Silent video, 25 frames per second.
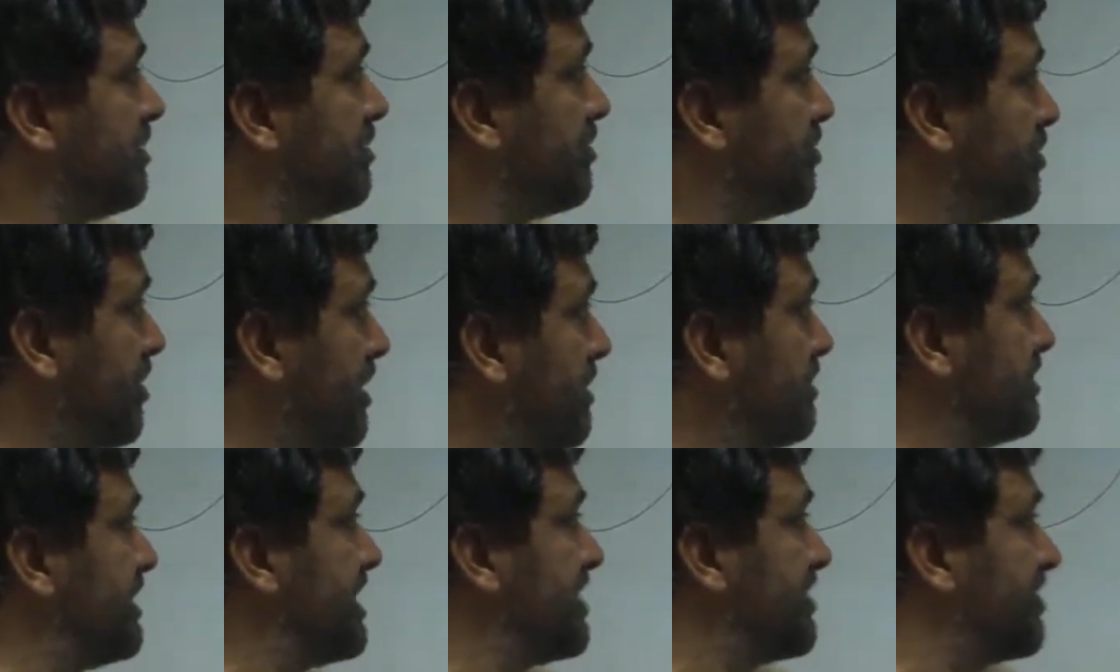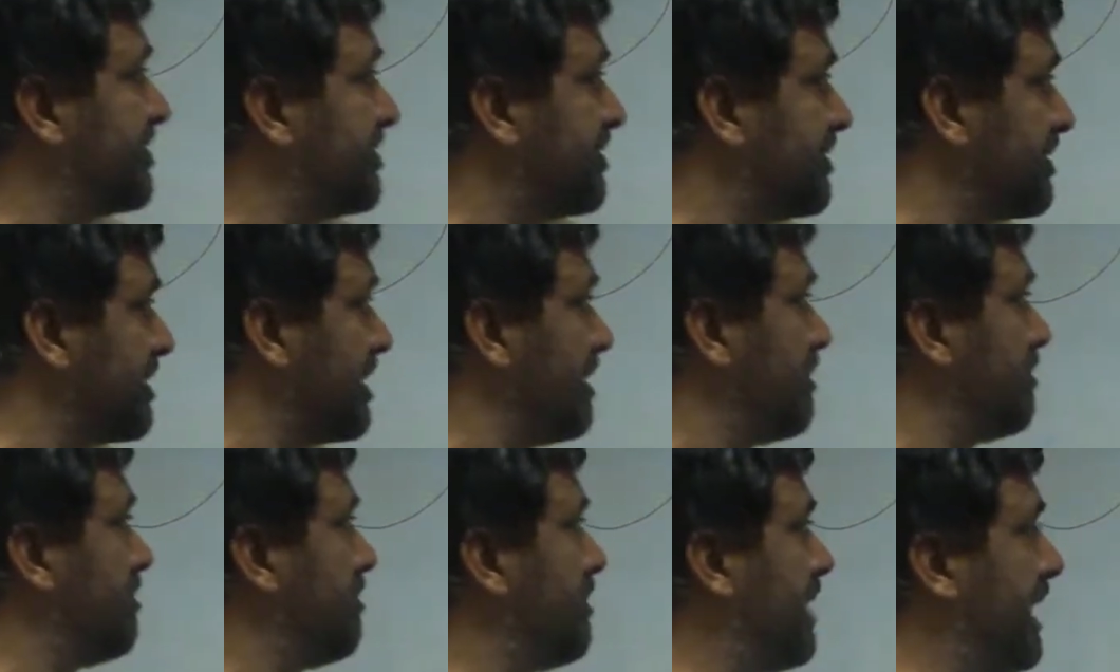from this
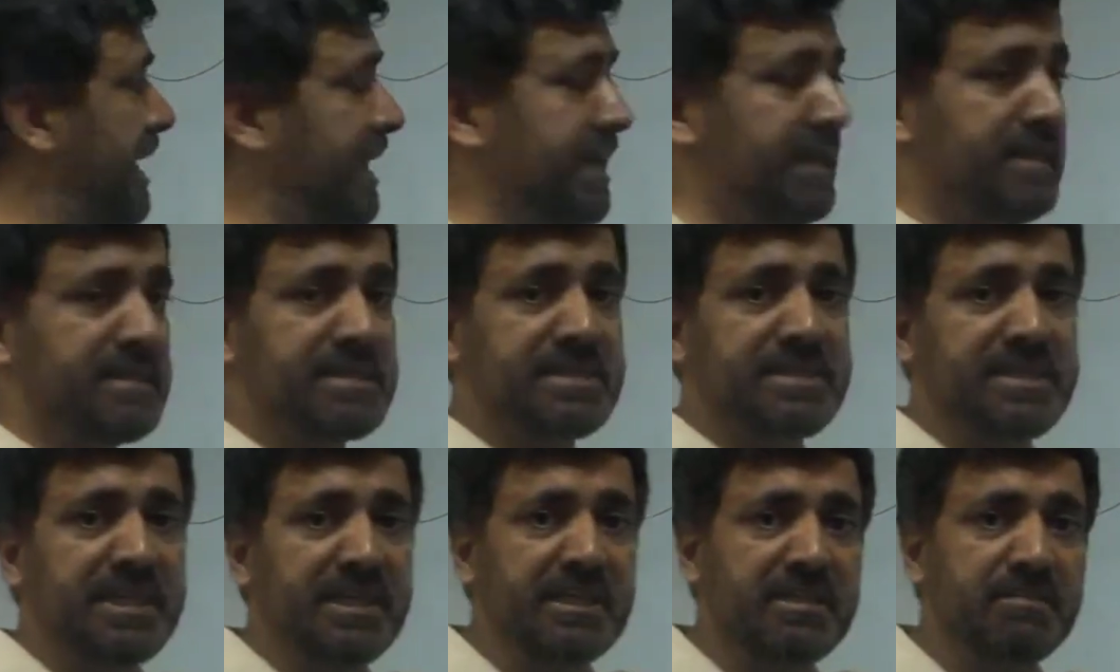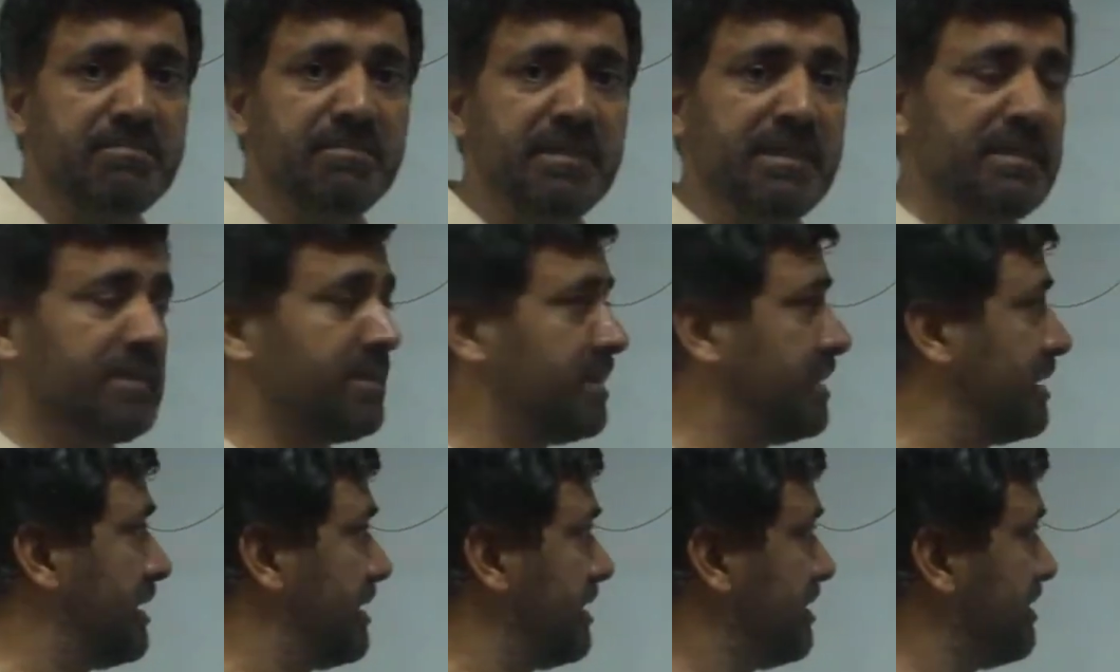combined statement,
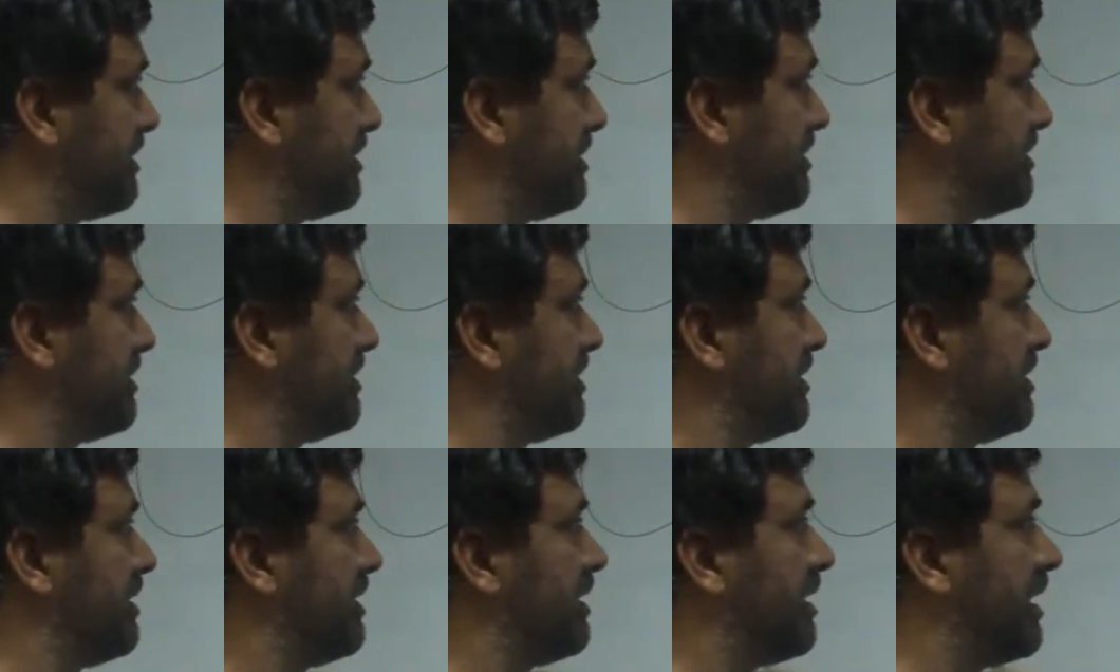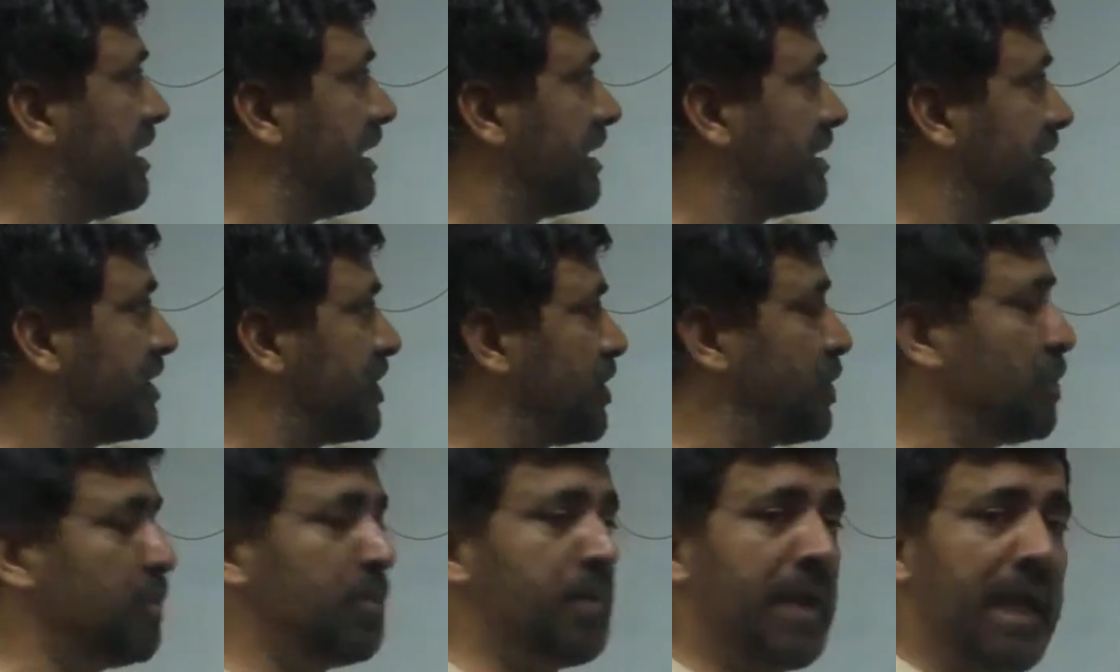yeah? Like
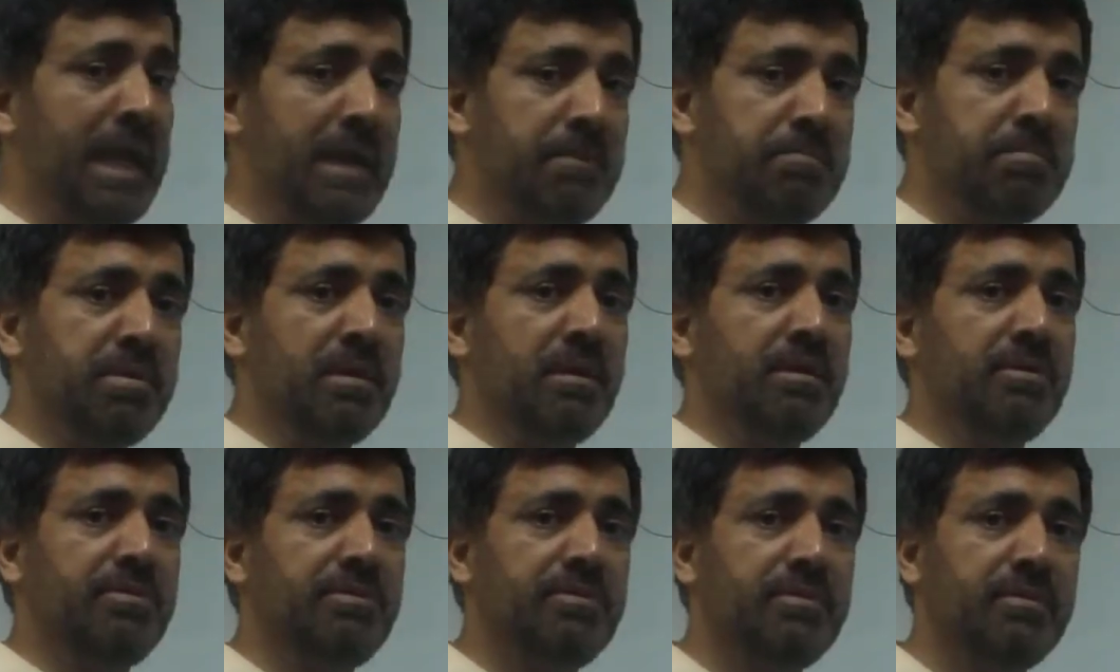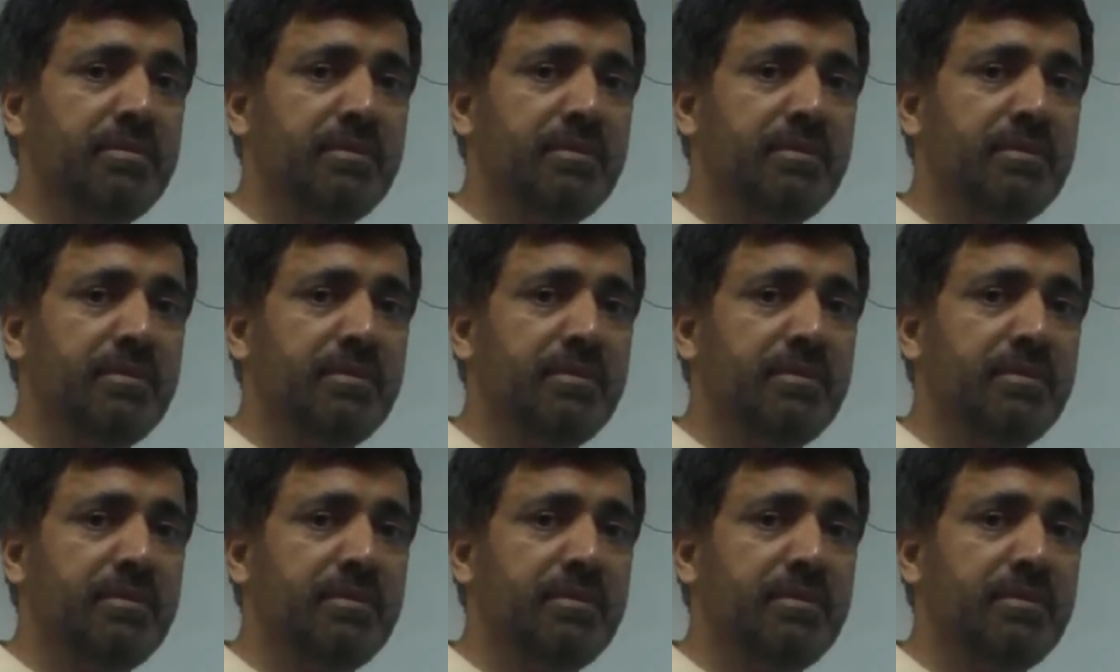2 apples?